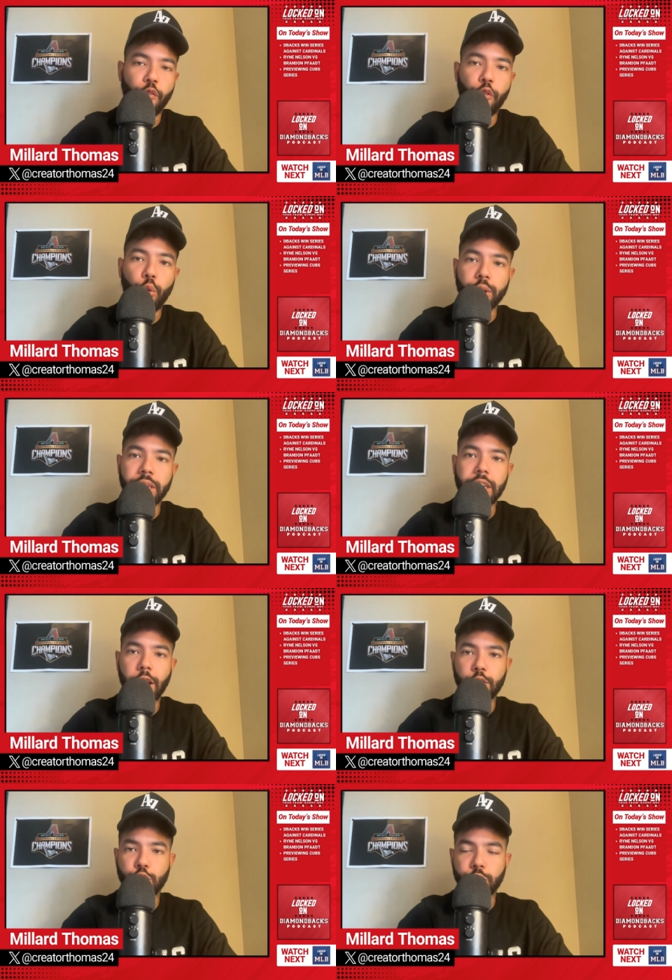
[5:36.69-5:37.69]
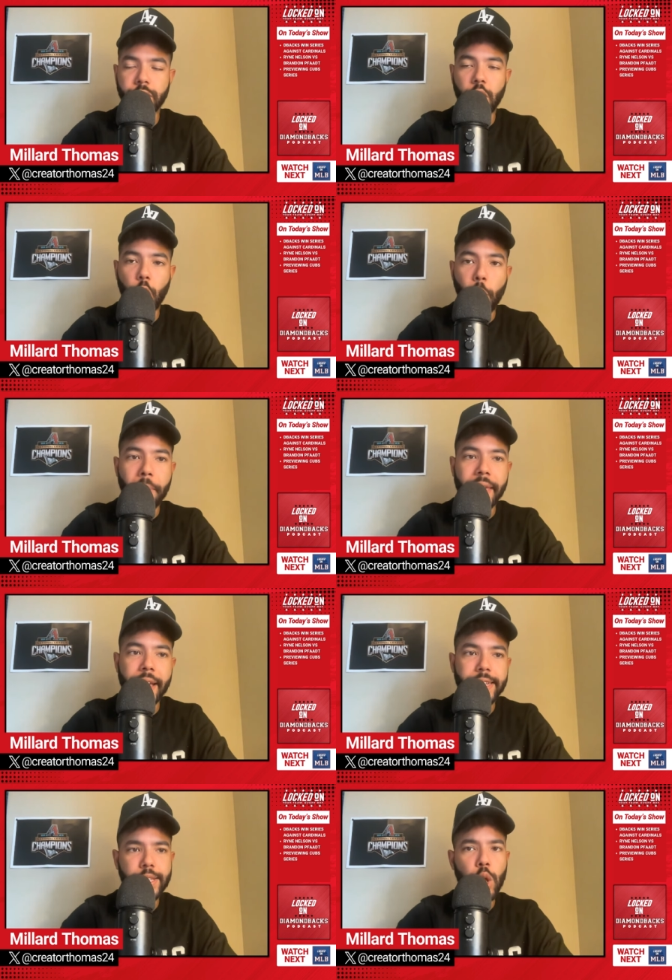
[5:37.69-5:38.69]
1400
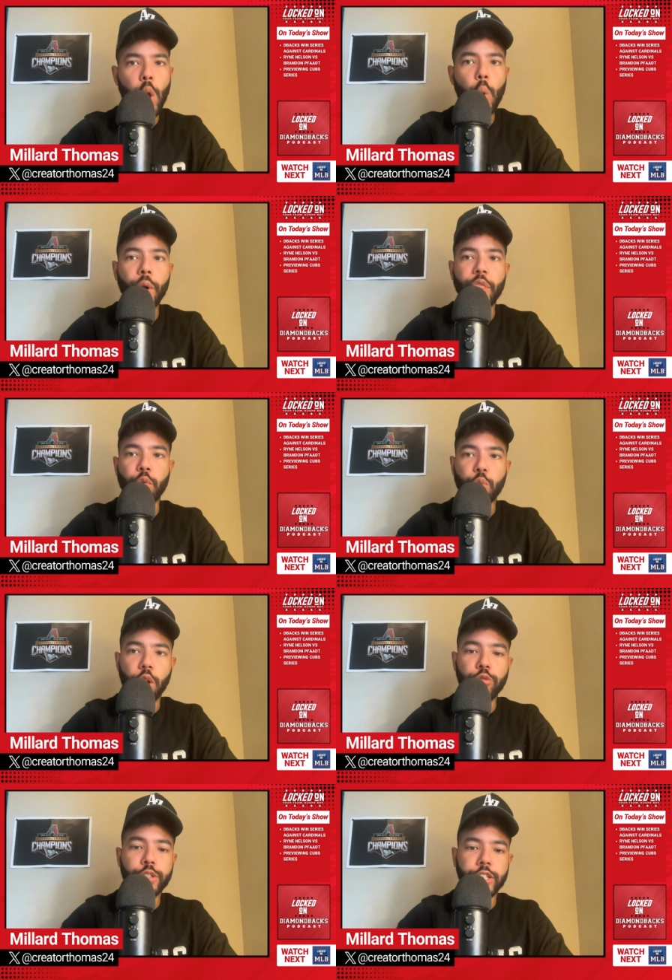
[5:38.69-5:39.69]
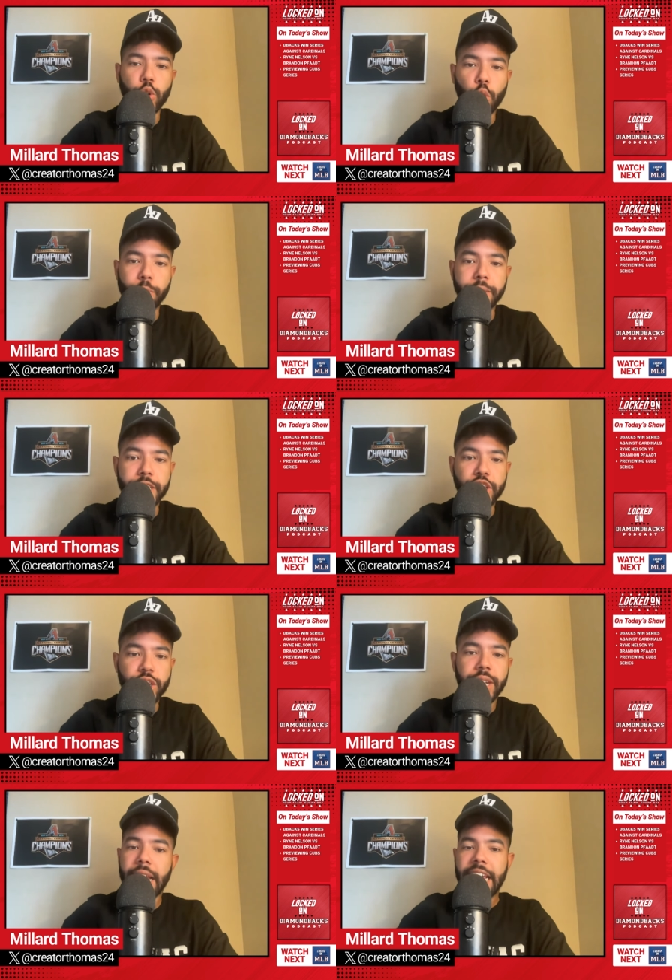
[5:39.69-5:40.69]
OPS with runners in scoring position.